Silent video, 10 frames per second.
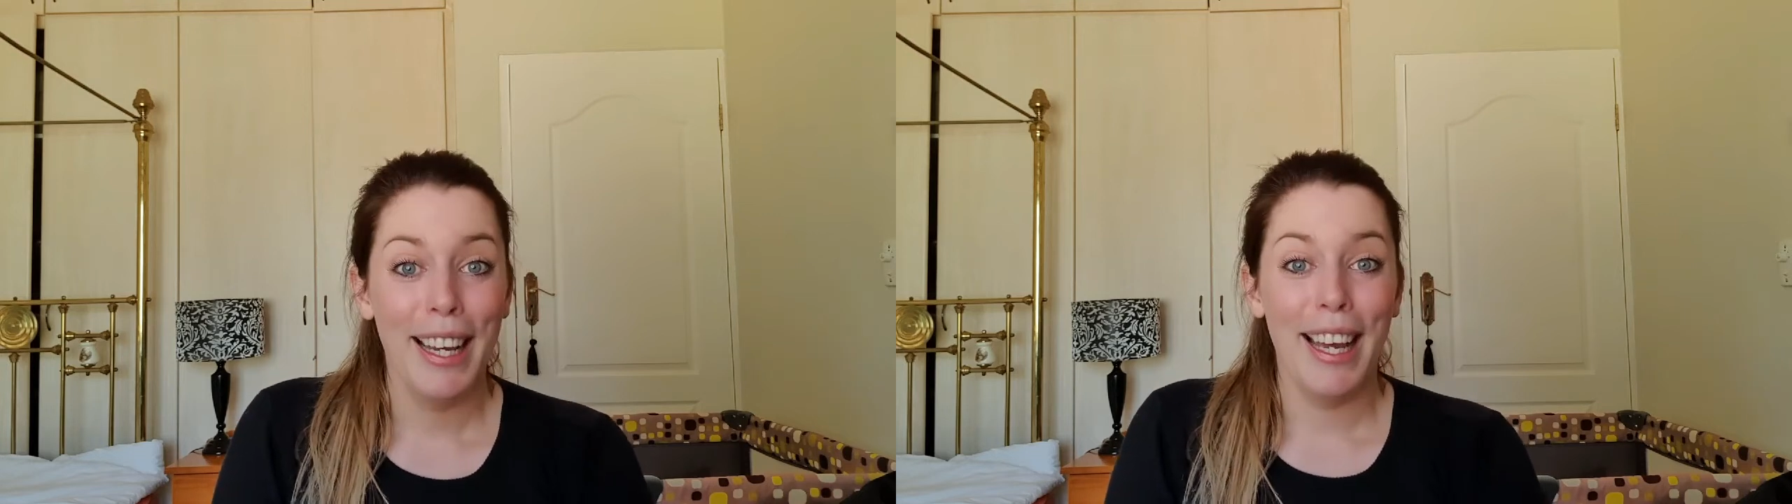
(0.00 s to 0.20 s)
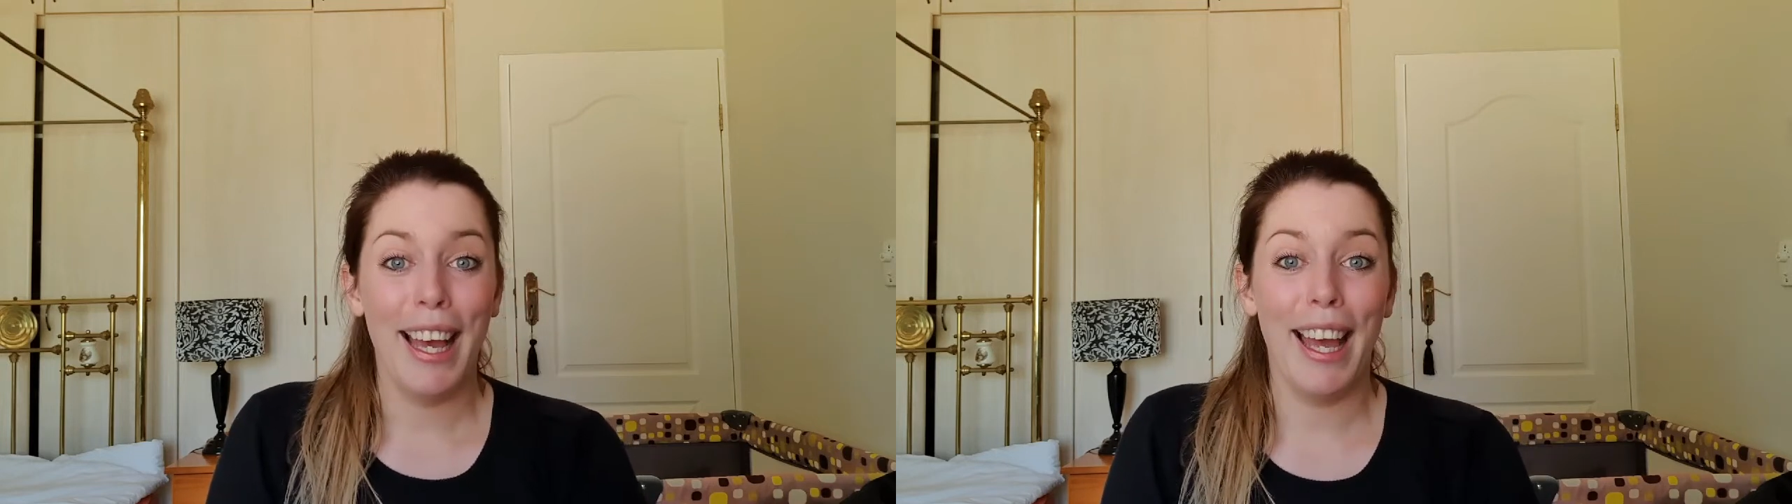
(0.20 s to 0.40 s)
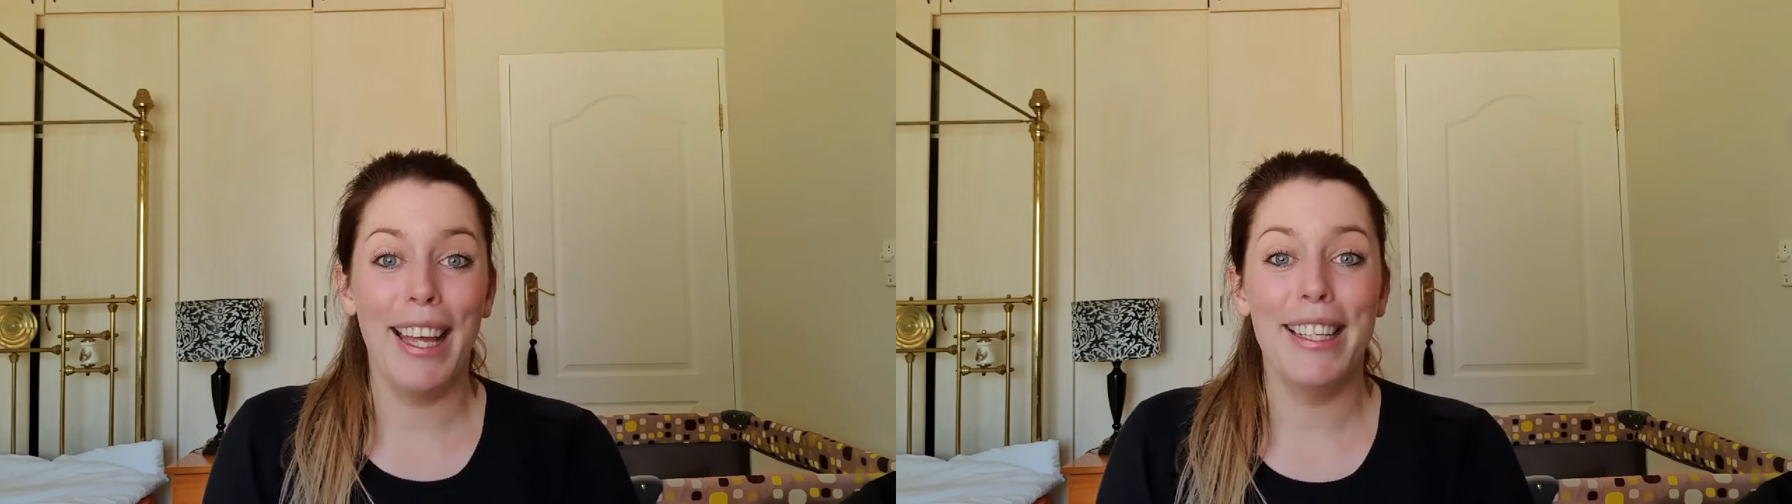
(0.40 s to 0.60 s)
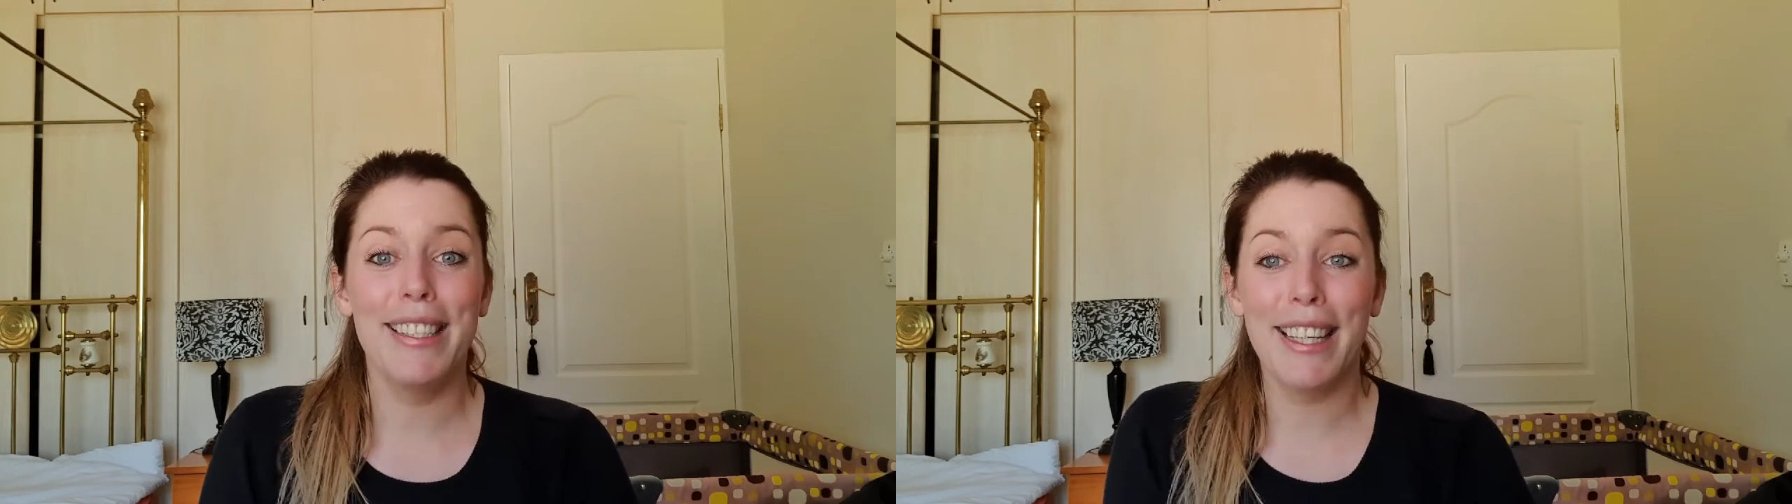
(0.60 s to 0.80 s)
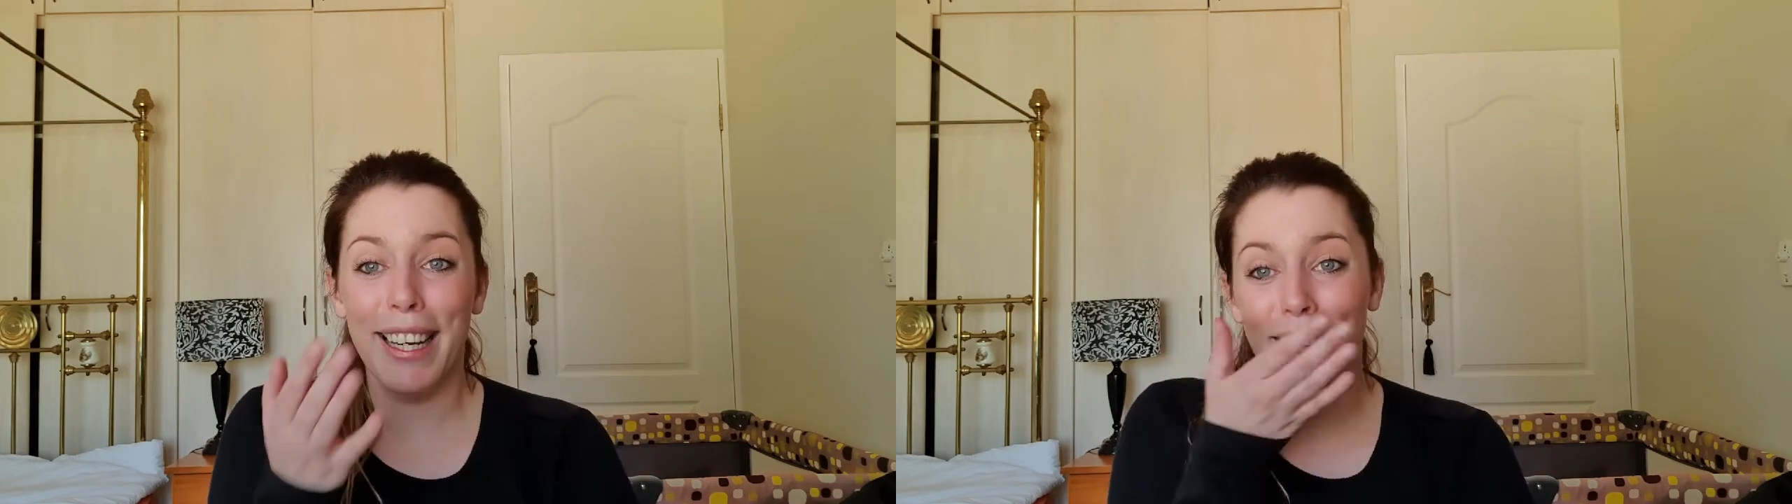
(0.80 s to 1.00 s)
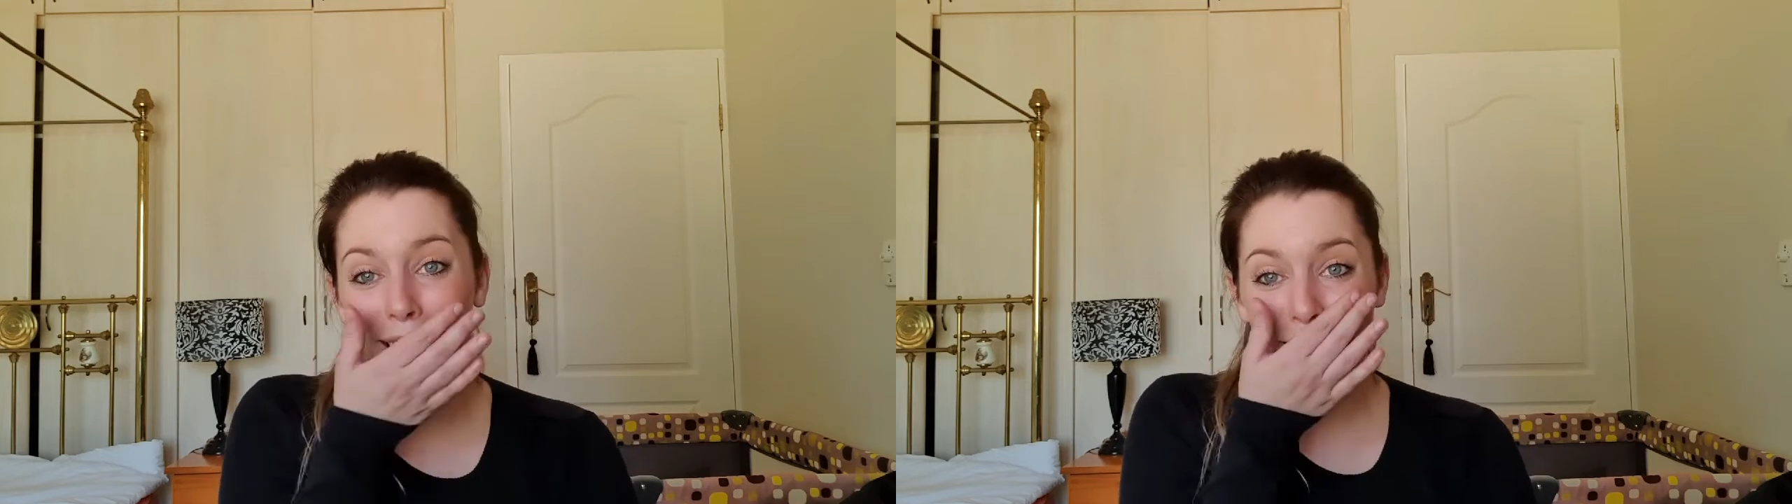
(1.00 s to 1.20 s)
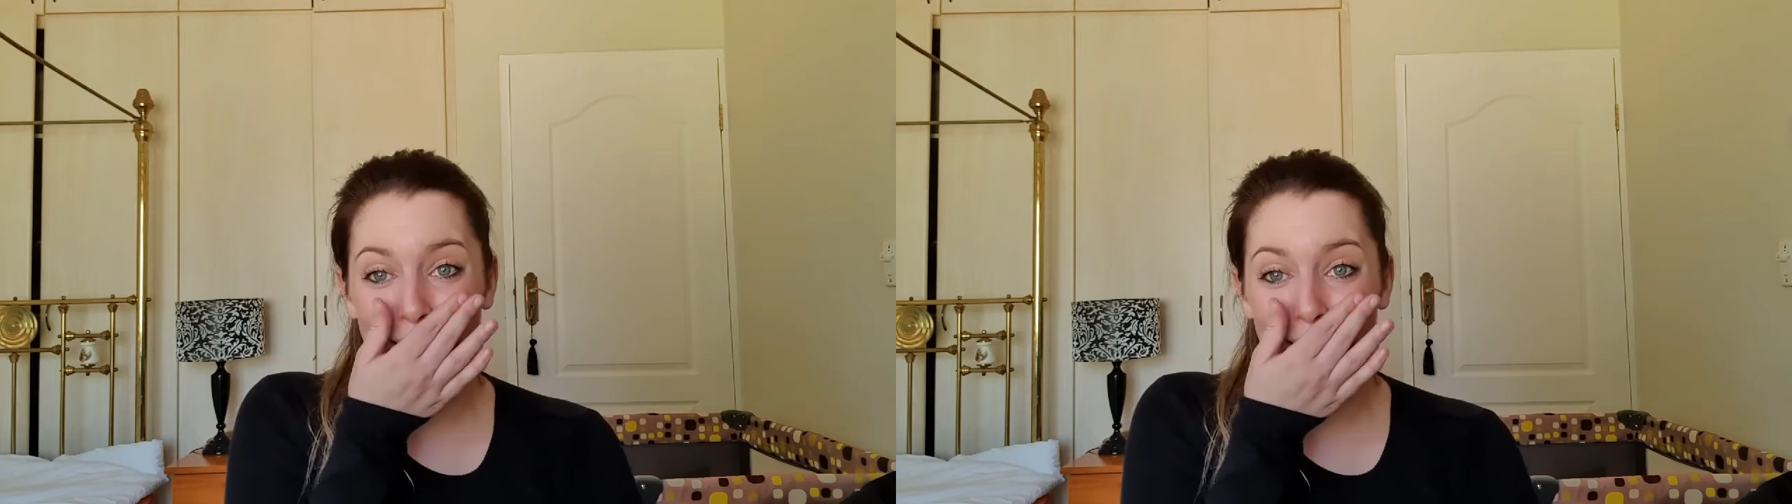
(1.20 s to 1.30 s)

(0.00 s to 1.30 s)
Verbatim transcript: And uh, yeah,